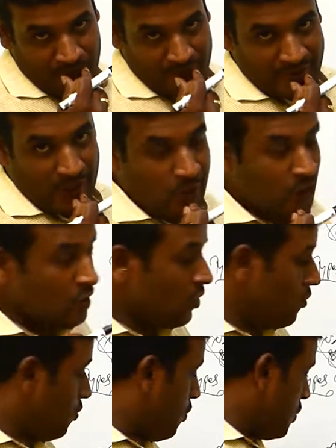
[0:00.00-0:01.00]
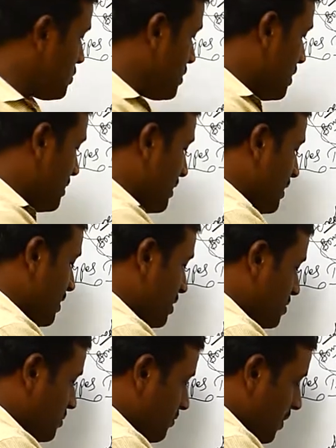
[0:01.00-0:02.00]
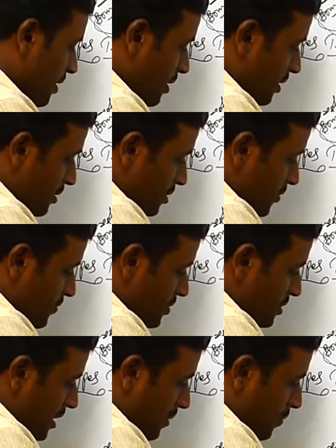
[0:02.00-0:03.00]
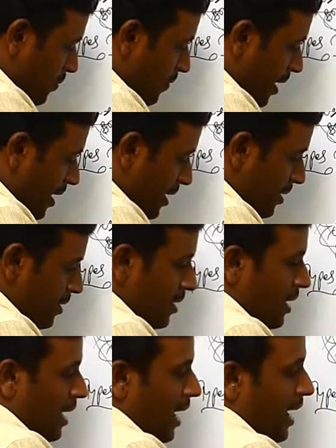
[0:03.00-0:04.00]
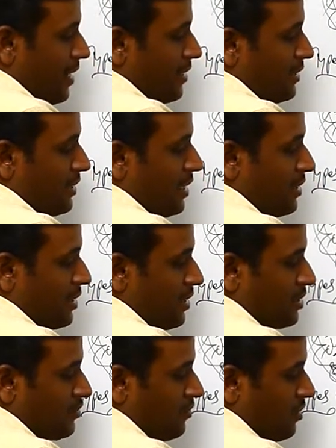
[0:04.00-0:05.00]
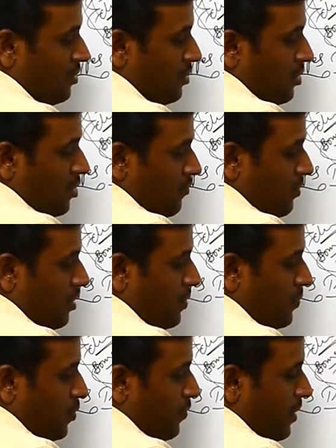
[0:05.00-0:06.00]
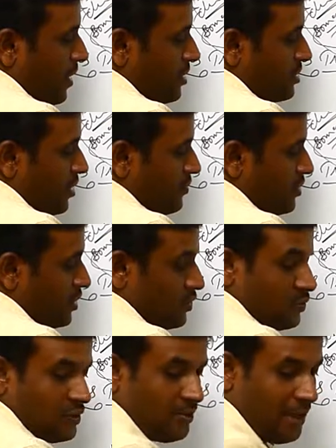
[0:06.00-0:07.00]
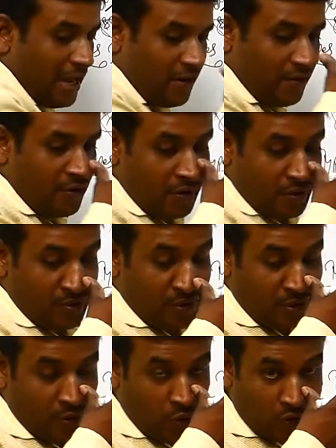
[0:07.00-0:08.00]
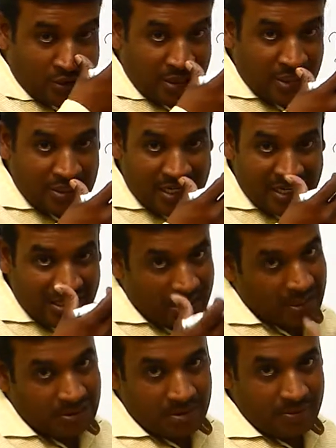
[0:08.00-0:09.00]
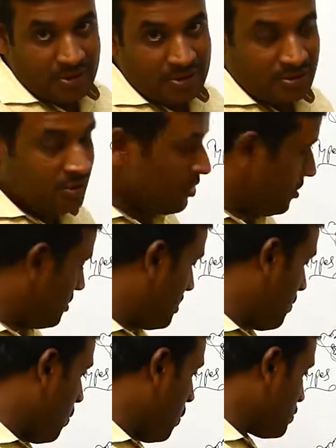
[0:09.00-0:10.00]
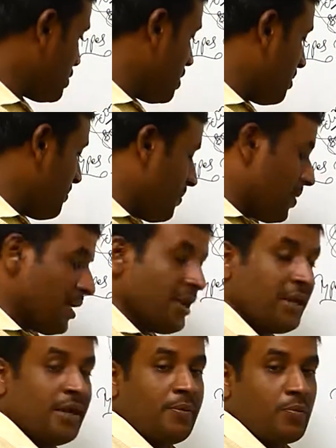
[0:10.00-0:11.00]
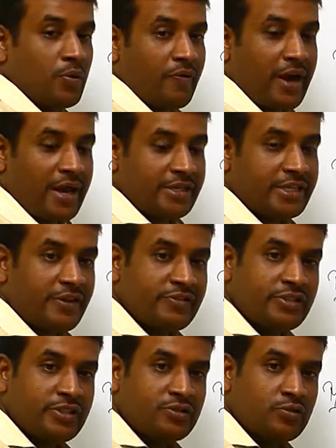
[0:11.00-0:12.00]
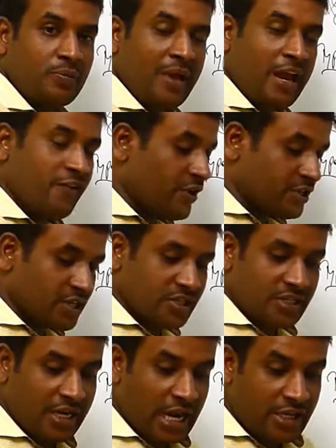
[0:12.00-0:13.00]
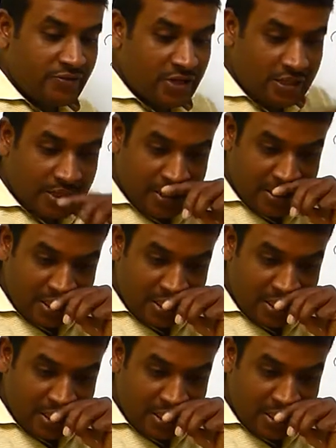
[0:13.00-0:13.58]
Now wholesale traders, what are the services are provided, and retail traders will be providing services to the wholesalers and the customers. The wholesaler may be providing services to manufacturers side as well as the